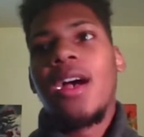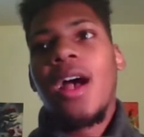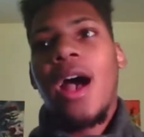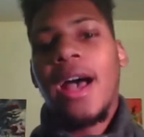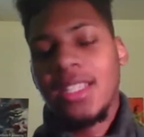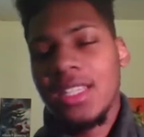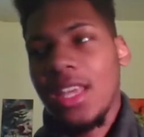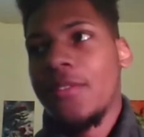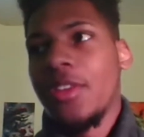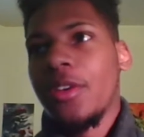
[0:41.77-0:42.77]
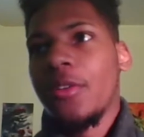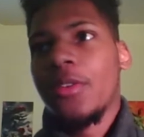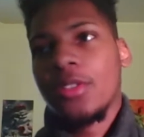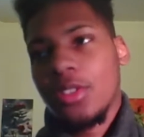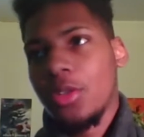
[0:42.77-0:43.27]
I did that video
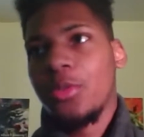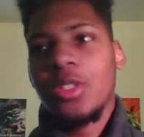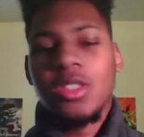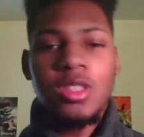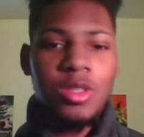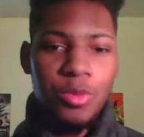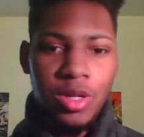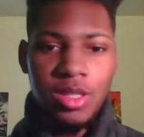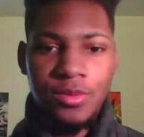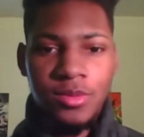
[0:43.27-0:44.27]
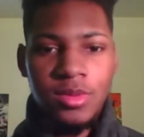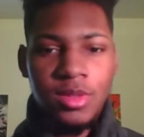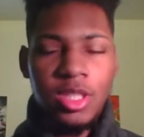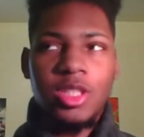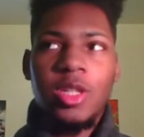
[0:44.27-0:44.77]
for two reasons. One,
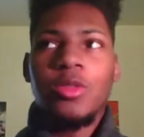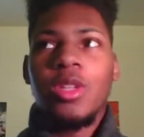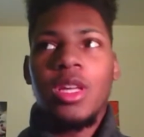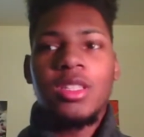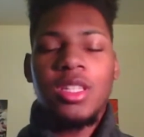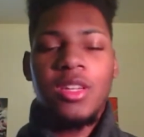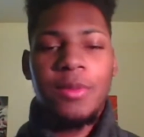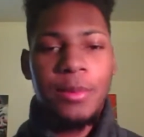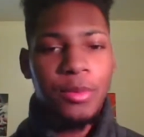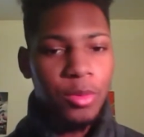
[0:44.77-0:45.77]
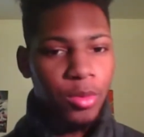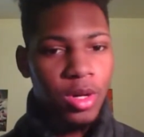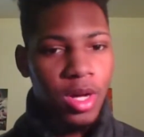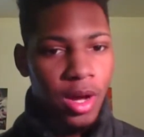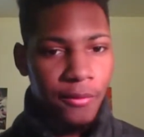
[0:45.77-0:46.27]
to show that to give people
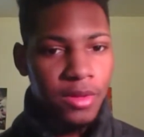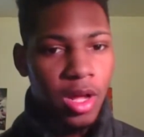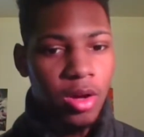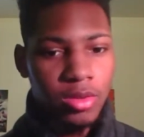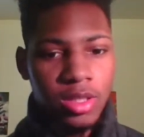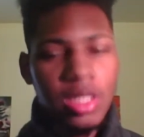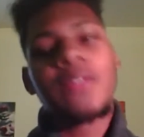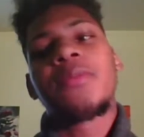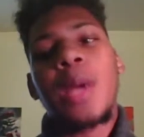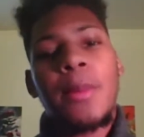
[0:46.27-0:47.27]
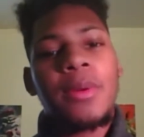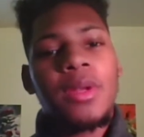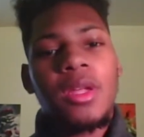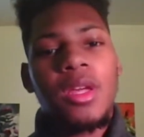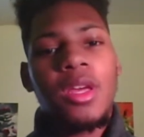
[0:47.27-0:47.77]
a vlog that they've
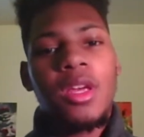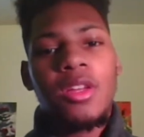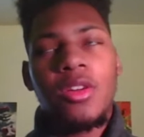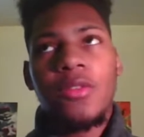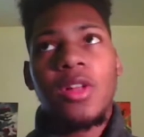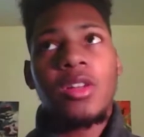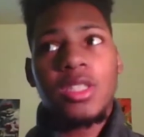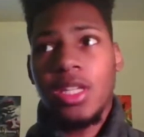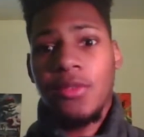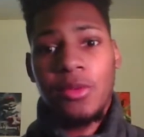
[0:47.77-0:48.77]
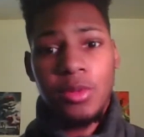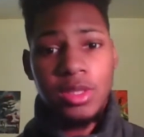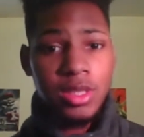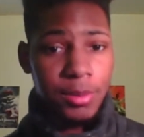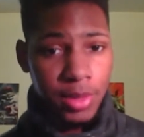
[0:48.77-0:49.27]
probably you know, a vlog that never really
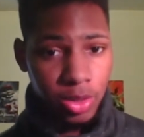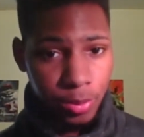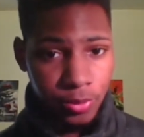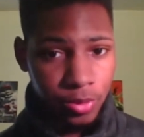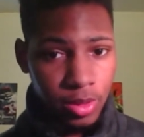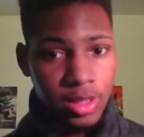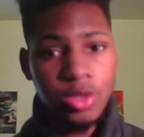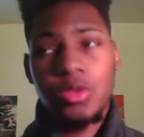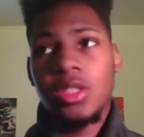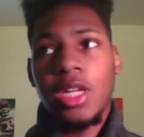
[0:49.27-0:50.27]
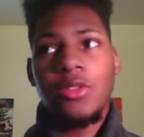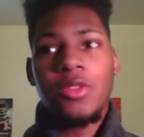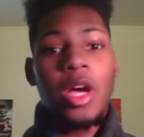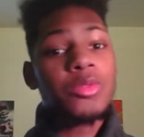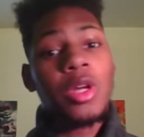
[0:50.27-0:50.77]
seen me do before. Because usually I do
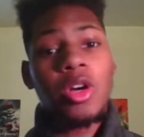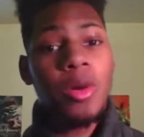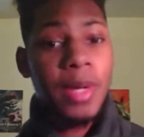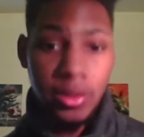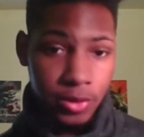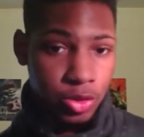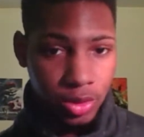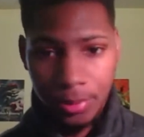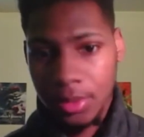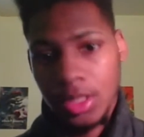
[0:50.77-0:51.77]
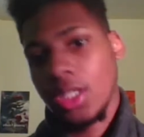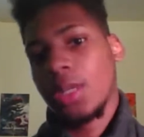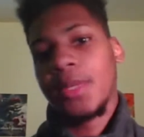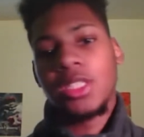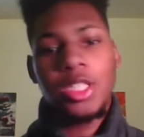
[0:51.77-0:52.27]
vlogs when I go on my different trips to
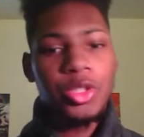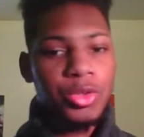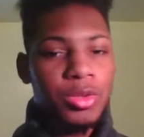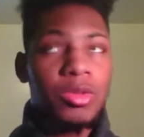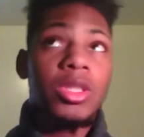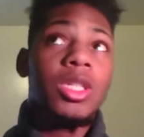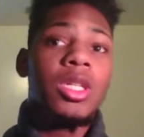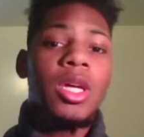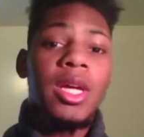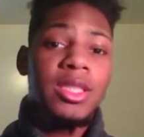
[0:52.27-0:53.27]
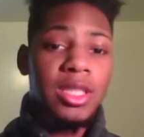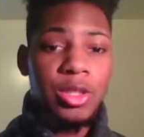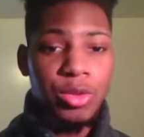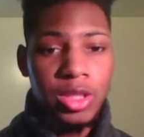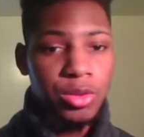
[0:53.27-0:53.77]
Anime Central and
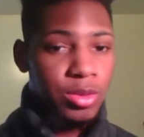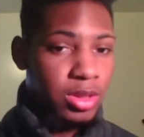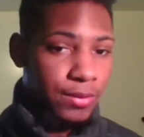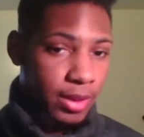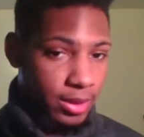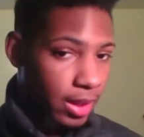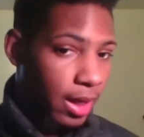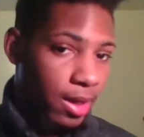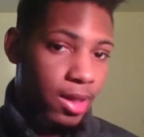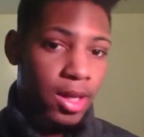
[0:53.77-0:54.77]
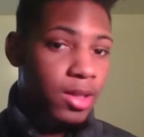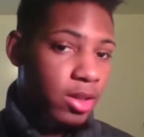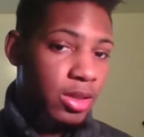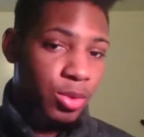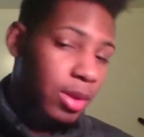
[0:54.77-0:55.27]
C2E2 and stuff like that.
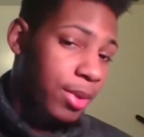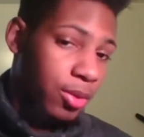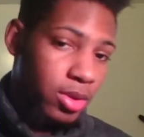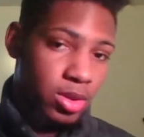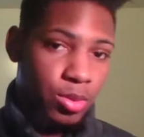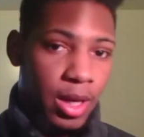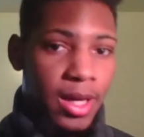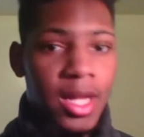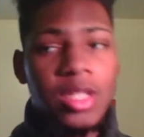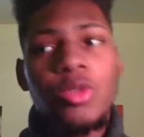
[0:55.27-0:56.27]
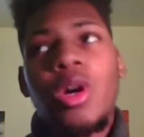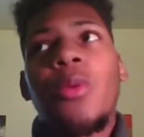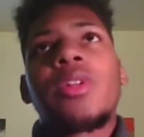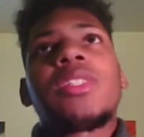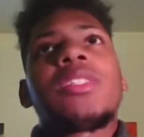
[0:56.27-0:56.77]
That's one of the big reasons why. Two, I
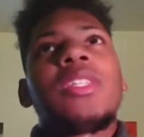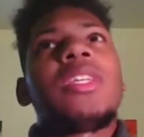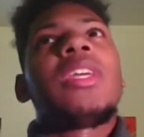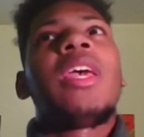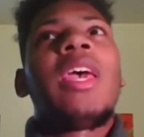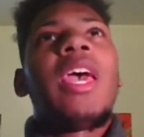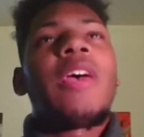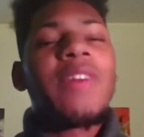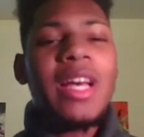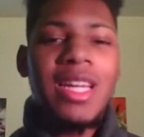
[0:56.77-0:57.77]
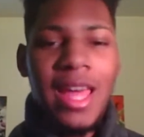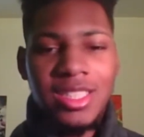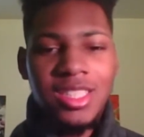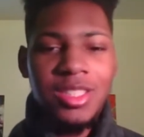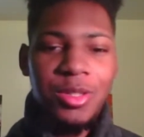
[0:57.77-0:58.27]
wanted to see if I could
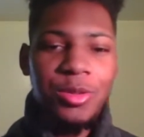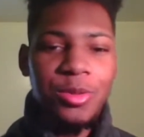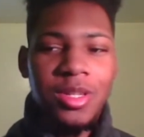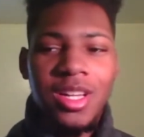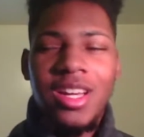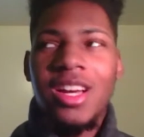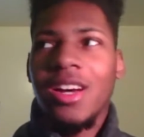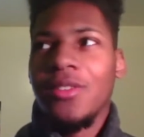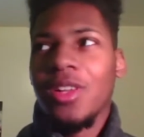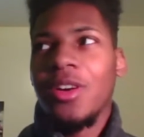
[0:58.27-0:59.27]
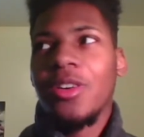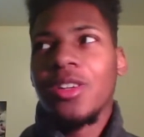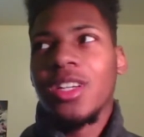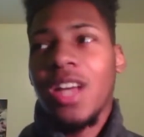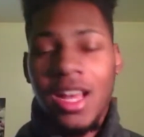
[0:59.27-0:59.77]
actually do a
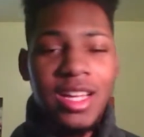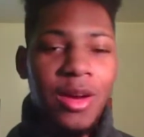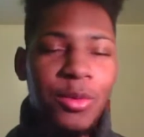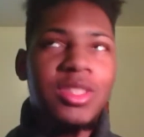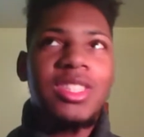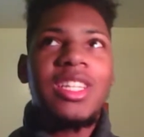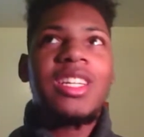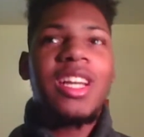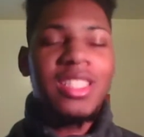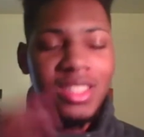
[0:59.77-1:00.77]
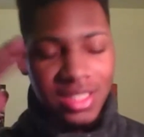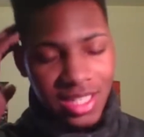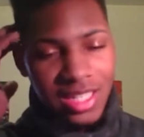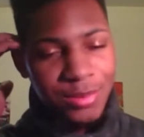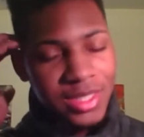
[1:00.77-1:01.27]
vlog. I, I wanted to see, like,
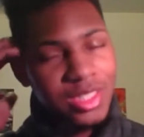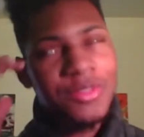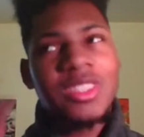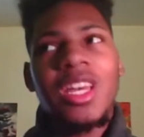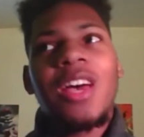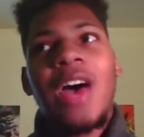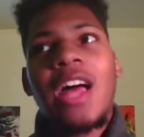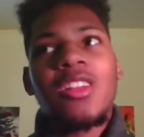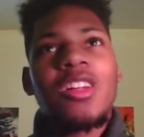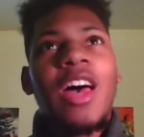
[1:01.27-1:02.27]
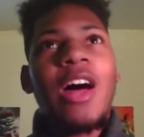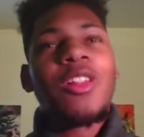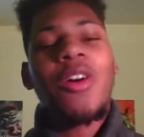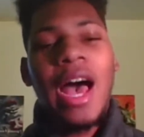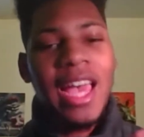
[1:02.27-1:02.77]
test myself to see how I, how
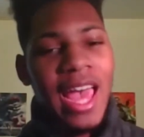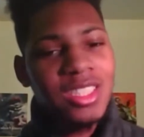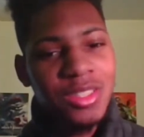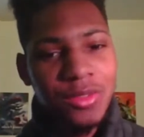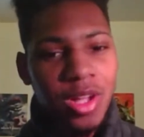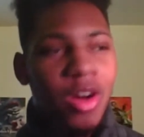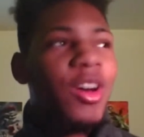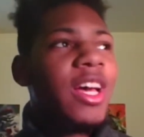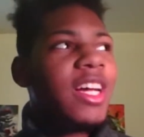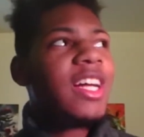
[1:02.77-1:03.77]
long I could actually vlog. Could I